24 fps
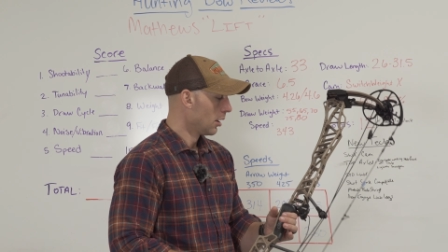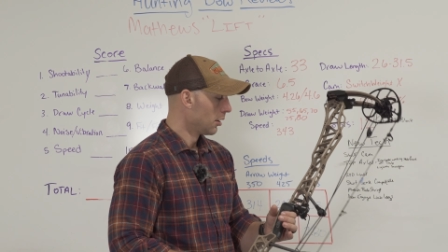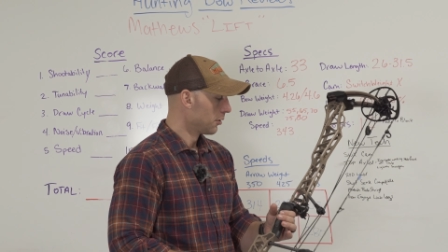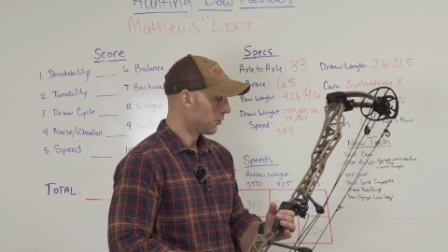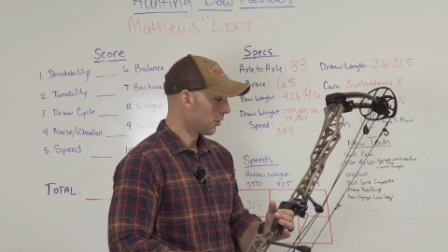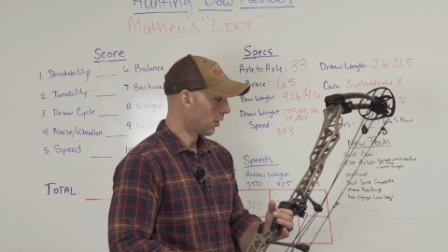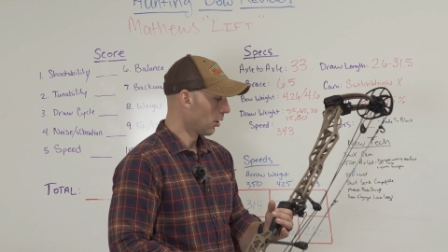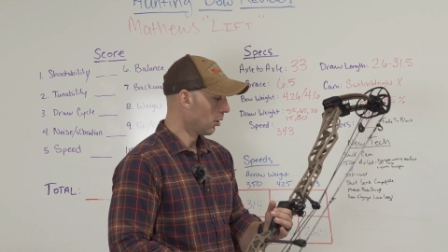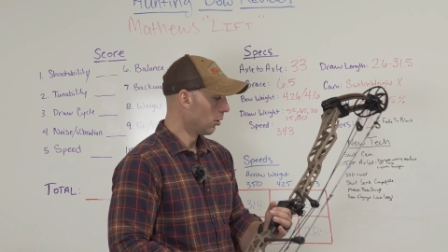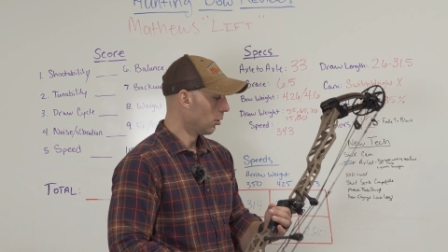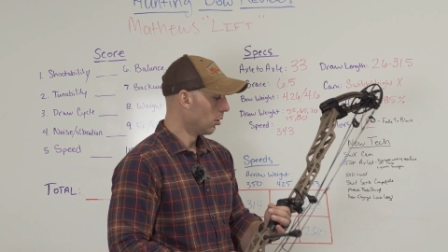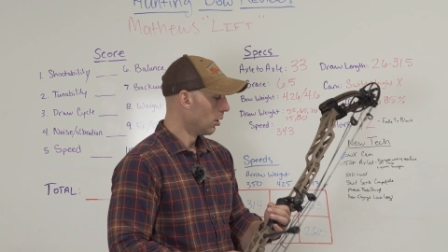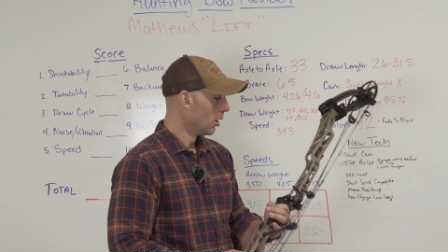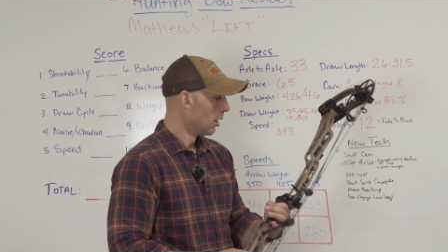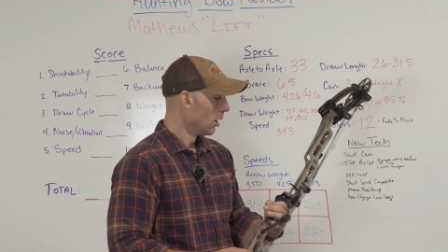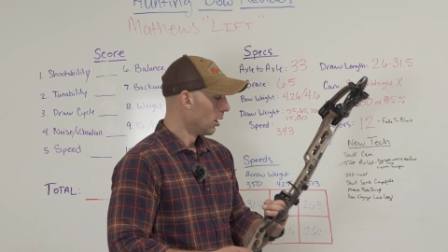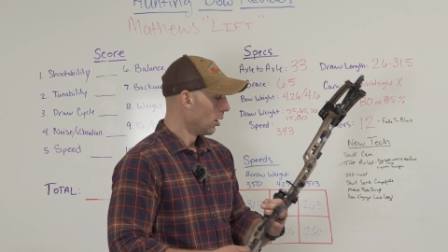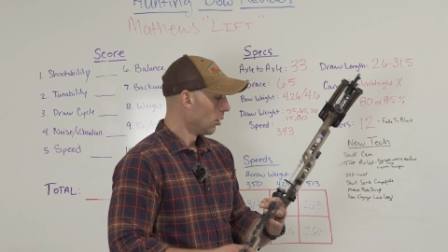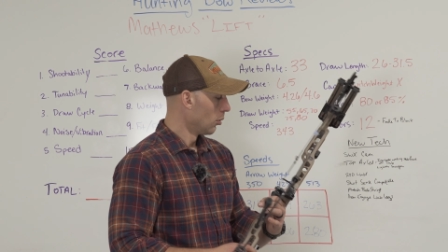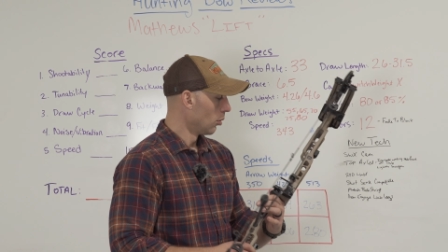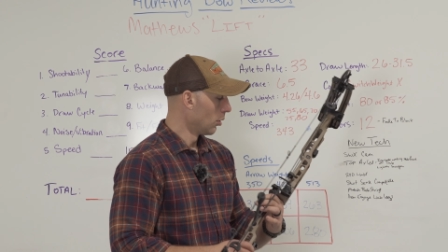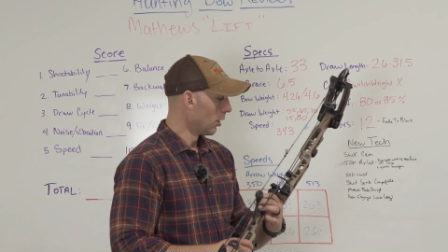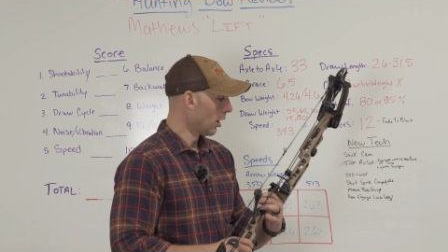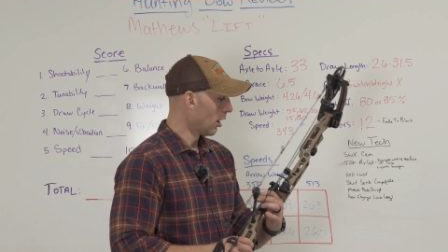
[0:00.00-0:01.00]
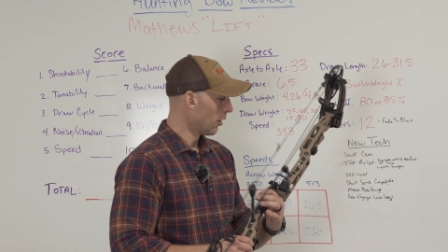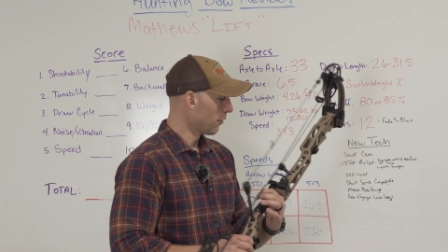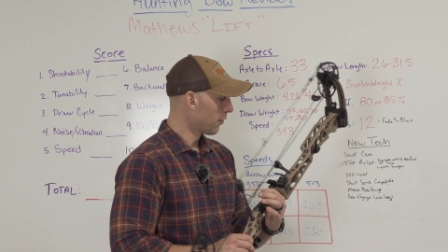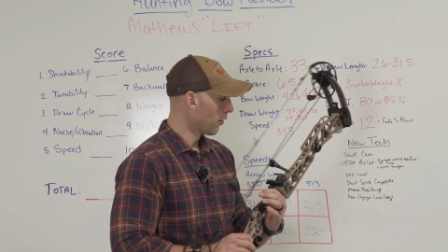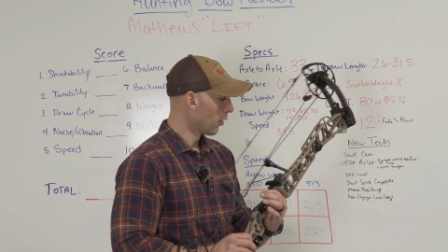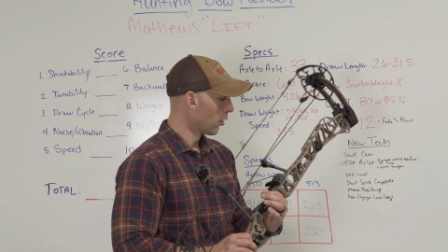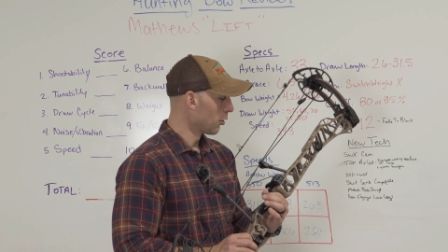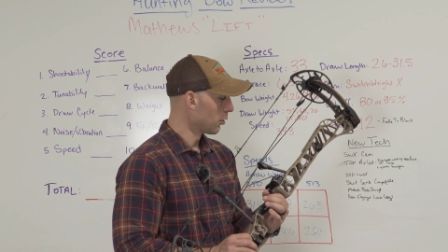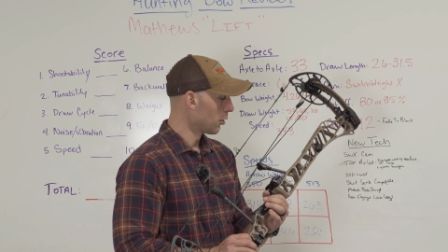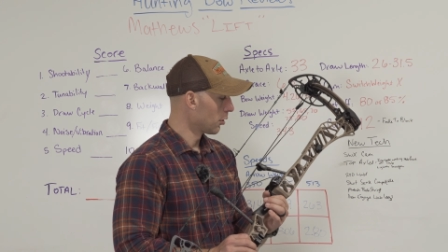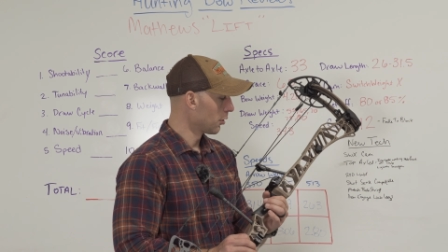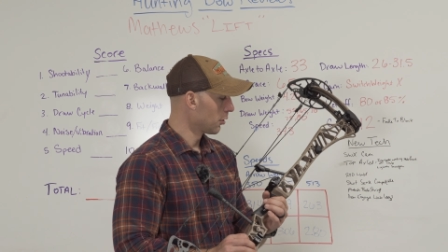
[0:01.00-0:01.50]
So without
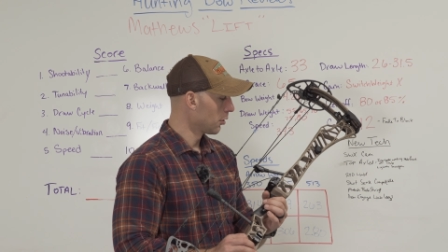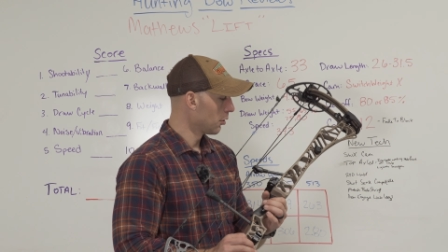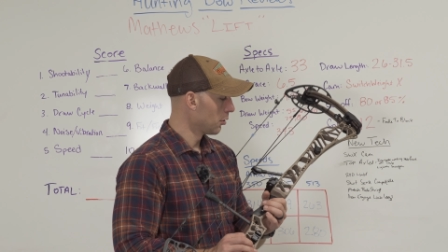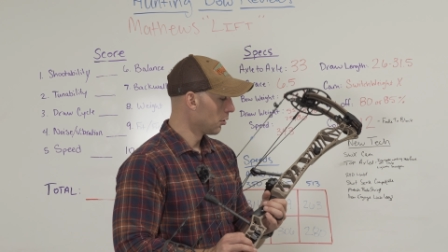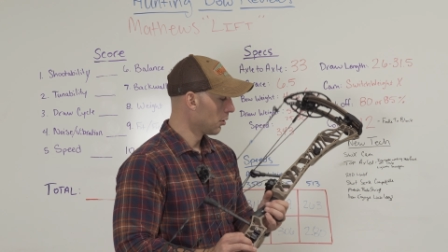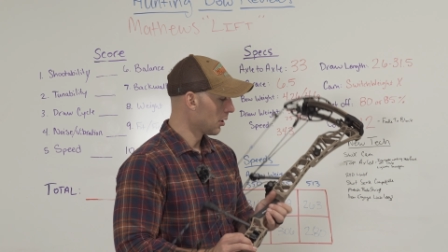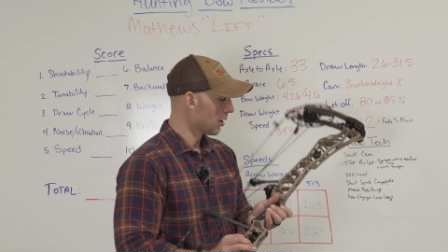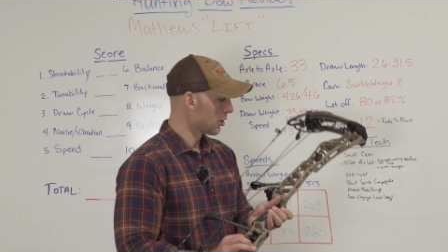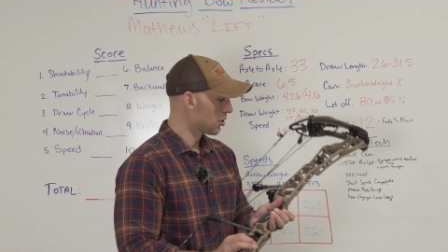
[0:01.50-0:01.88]
further ado,